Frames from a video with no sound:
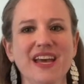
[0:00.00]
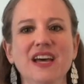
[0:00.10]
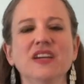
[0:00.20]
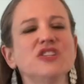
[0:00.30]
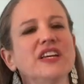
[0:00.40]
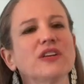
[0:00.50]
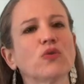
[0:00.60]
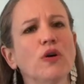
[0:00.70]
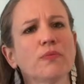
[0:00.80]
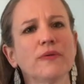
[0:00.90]
She
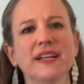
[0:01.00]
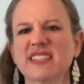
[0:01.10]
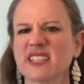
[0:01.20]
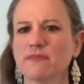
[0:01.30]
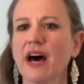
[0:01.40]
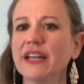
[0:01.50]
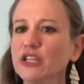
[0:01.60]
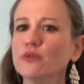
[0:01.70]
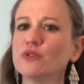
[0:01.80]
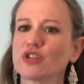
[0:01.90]
incorporates some
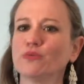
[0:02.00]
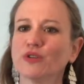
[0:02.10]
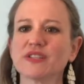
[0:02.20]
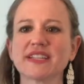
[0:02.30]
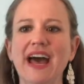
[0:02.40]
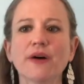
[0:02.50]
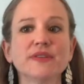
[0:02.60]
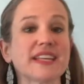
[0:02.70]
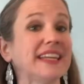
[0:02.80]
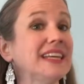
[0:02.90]
unusual sounds
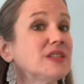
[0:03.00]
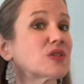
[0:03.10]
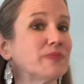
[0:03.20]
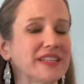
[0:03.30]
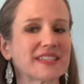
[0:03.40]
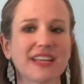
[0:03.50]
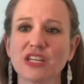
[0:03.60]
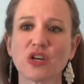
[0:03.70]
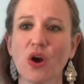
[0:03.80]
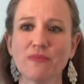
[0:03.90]
and instruments
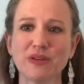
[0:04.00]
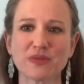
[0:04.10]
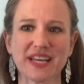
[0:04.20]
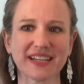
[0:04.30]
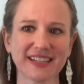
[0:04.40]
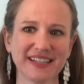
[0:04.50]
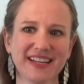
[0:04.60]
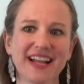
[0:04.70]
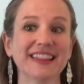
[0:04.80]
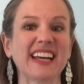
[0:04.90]
into her music,
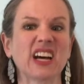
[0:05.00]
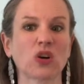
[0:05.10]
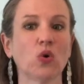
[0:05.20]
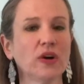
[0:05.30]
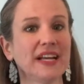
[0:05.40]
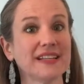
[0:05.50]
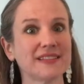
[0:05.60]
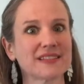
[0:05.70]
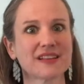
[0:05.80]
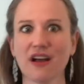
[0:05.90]
like
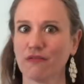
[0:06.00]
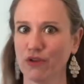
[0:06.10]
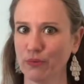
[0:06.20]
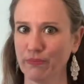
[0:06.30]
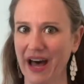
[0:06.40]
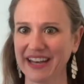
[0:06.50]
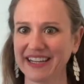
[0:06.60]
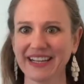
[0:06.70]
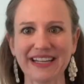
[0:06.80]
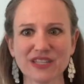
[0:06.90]
accordions,
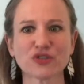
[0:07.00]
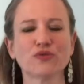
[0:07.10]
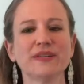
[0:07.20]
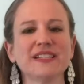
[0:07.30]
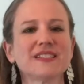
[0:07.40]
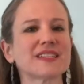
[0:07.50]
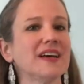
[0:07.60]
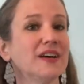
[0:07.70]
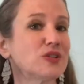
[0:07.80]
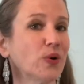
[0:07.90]
robotic instruments,
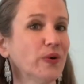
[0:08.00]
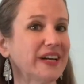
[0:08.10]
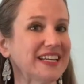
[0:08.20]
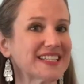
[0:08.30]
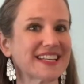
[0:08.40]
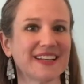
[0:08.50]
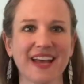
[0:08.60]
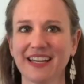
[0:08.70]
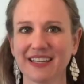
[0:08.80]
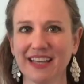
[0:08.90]
toys,
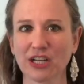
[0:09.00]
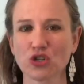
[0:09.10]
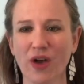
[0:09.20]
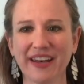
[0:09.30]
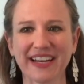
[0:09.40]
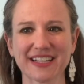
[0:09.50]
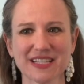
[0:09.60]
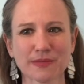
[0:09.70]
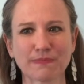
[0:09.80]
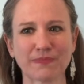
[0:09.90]
and
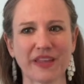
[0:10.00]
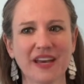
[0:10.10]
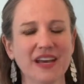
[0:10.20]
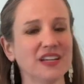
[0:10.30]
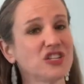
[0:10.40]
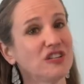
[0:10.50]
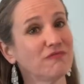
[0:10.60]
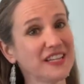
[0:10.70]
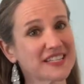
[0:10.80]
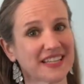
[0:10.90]
electronics. She
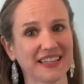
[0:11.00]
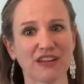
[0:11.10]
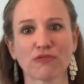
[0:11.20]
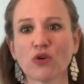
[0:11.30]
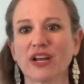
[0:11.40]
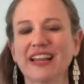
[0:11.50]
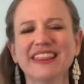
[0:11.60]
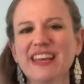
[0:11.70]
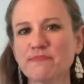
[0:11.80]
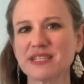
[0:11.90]
recently wrote a
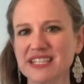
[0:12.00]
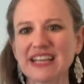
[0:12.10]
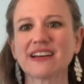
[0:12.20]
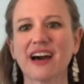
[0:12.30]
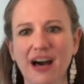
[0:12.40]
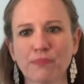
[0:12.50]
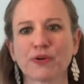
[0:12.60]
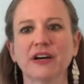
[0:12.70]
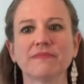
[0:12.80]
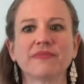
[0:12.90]
lip-sync
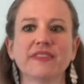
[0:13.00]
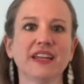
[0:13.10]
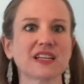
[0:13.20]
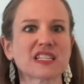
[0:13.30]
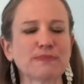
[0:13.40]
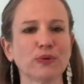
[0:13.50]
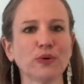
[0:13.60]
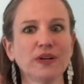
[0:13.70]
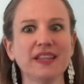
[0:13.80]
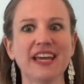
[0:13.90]
opera that
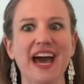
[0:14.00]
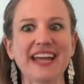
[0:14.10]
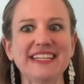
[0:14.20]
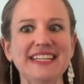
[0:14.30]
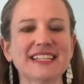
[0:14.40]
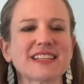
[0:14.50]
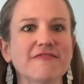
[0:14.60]
explored the ideas of